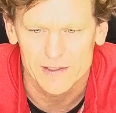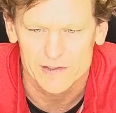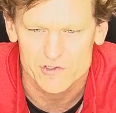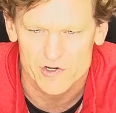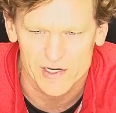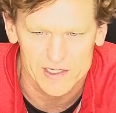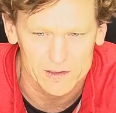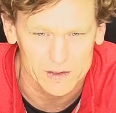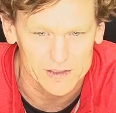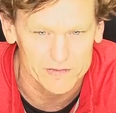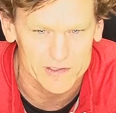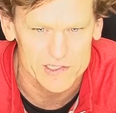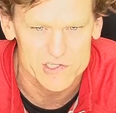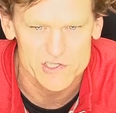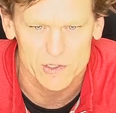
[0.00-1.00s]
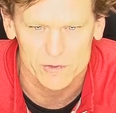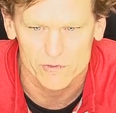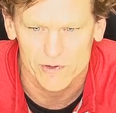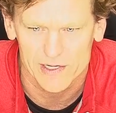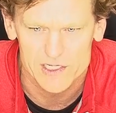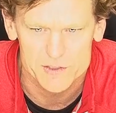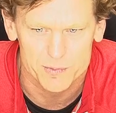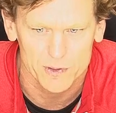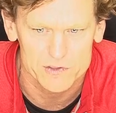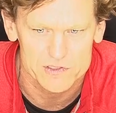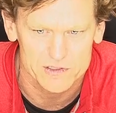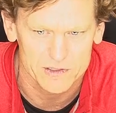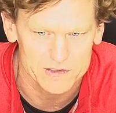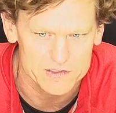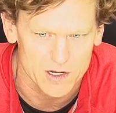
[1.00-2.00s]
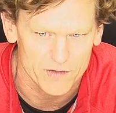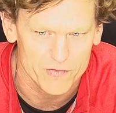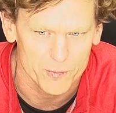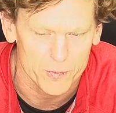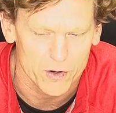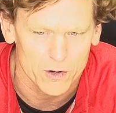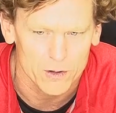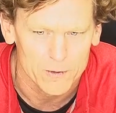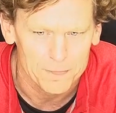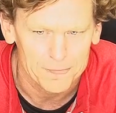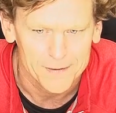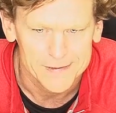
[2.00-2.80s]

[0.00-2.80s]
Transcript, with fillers: And Trey Cleveland has shown great explosiveness off the ball.